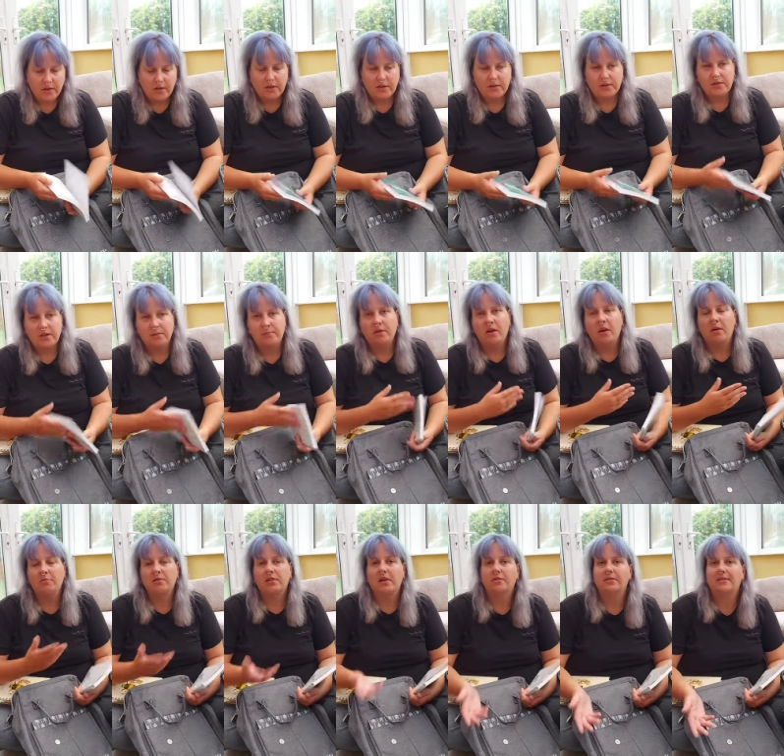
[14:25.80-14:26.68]

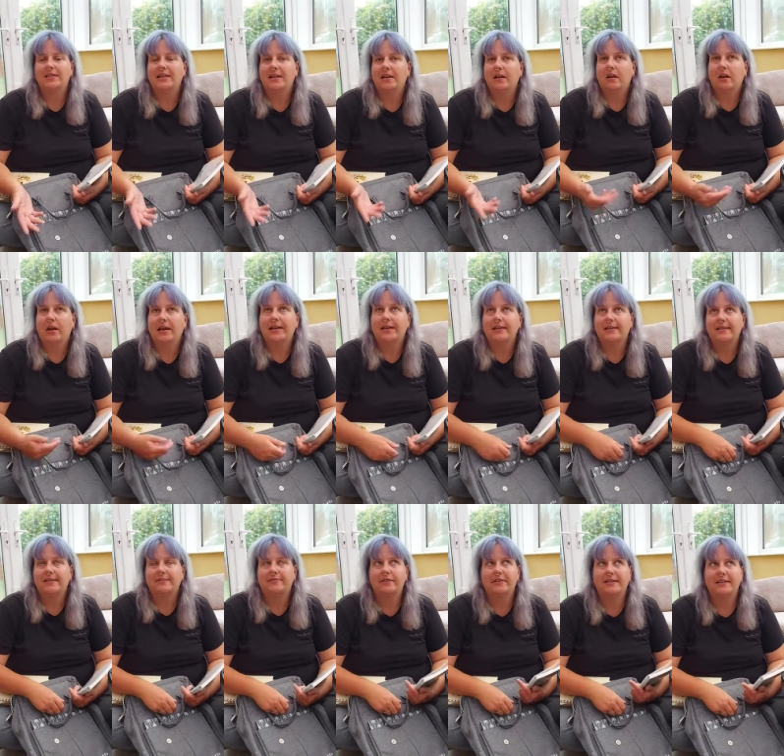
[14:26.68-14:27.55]
sometimes I'll see like
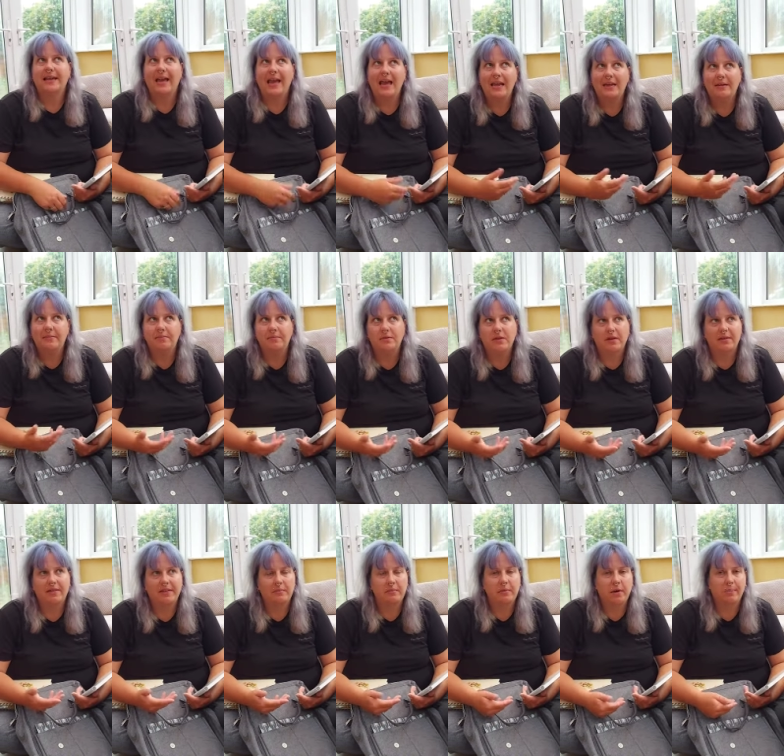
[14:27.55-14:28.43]
different games that I
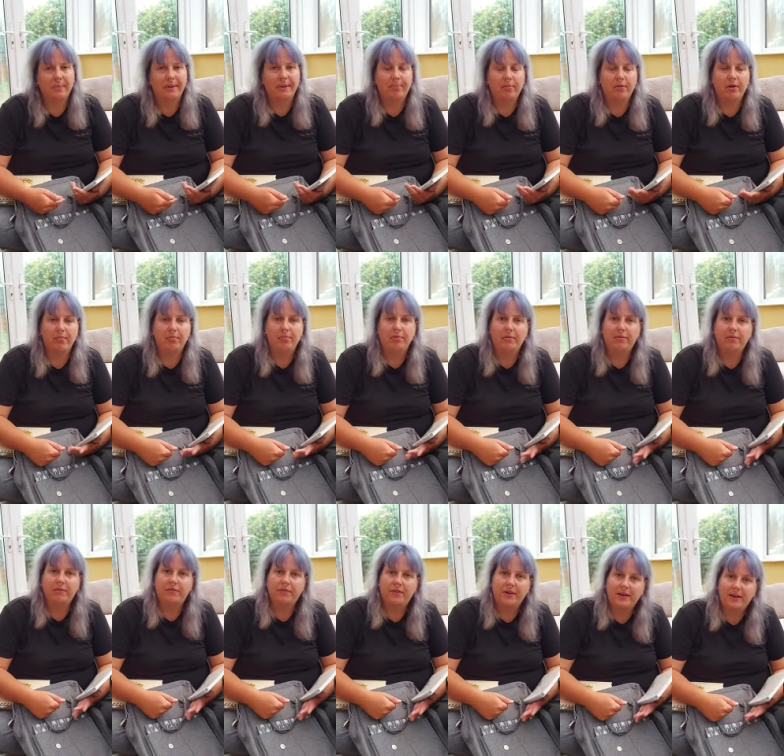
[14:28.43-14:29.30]
think might be appropriate
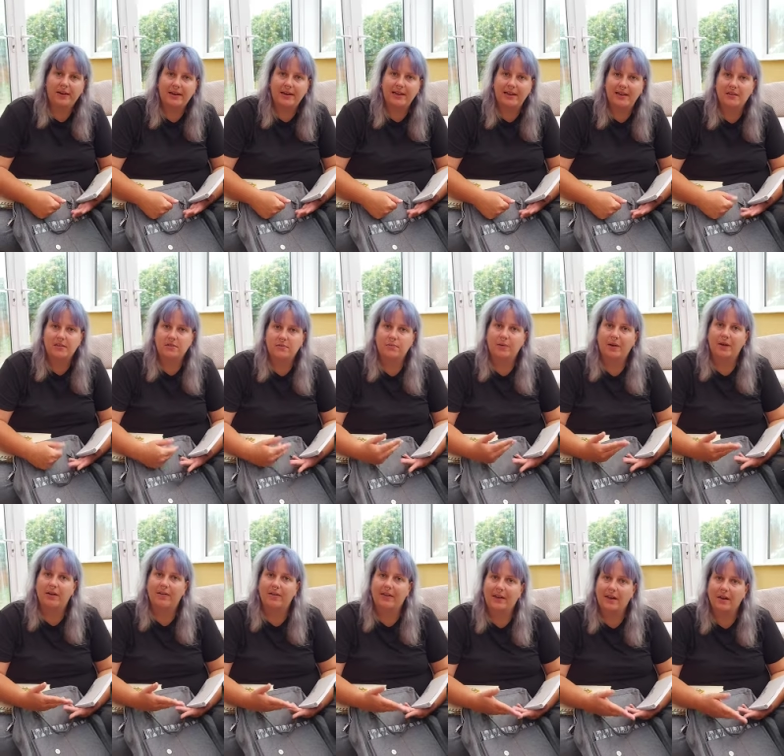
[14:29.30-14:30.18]
for fun days
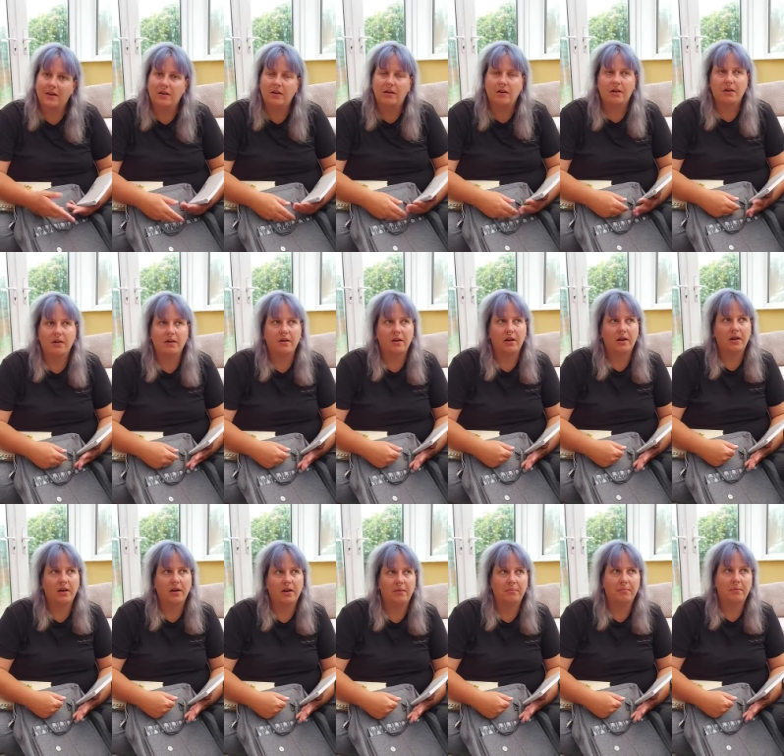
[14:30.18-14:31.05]
where they are.
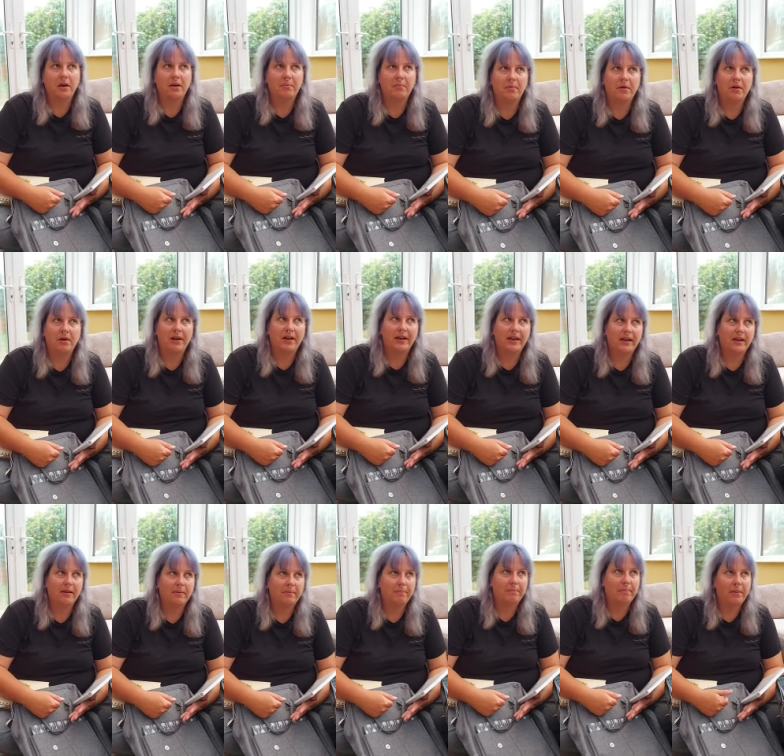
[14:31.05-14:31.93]
Um, I might
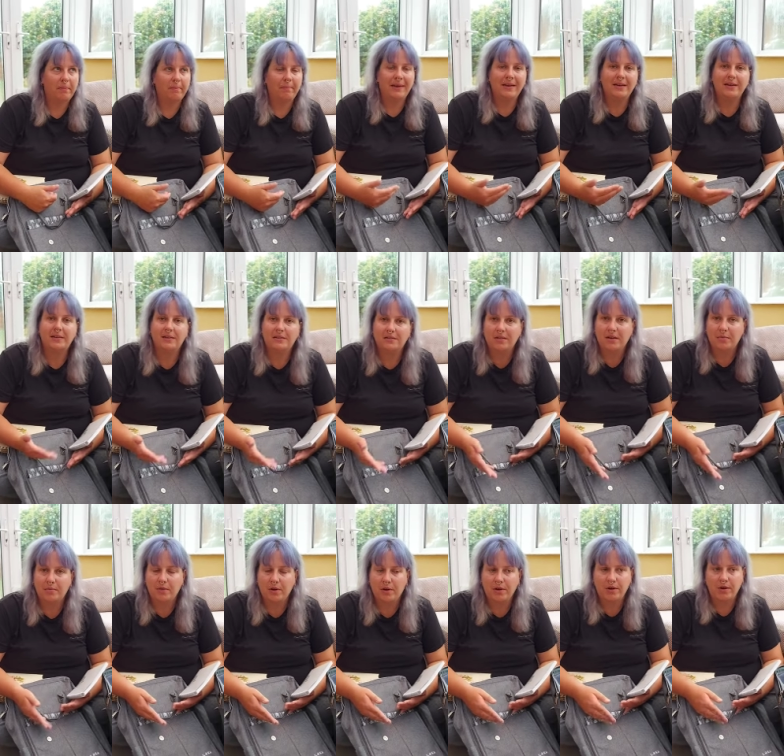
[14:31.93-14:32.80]
bump into
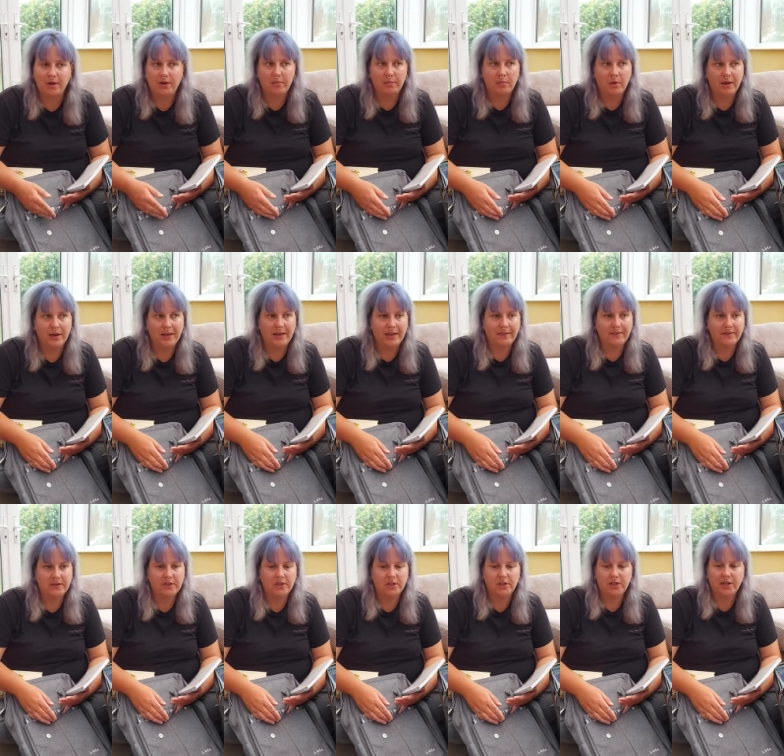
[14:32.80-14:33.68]
someone who might give a
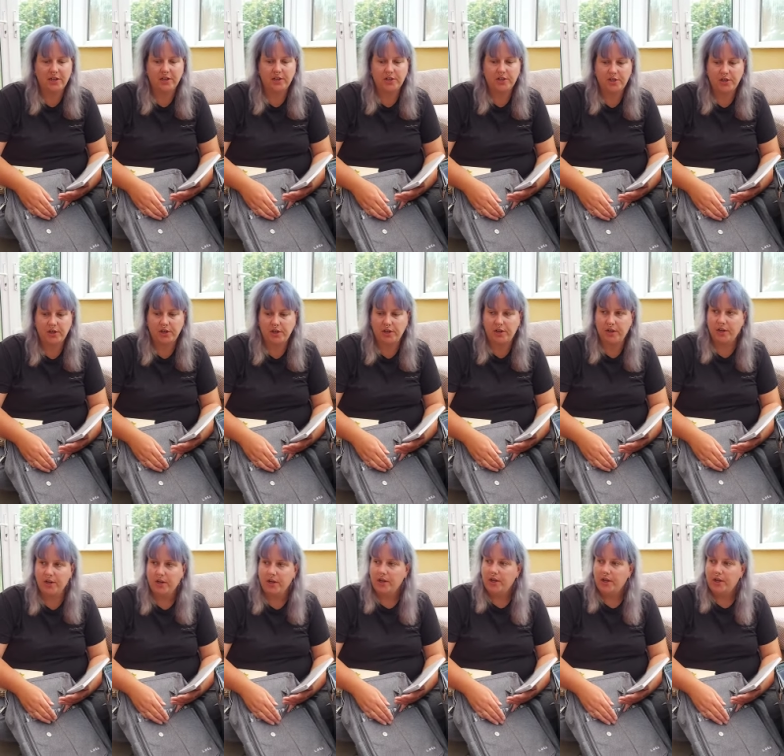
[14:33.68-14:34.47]
suggestion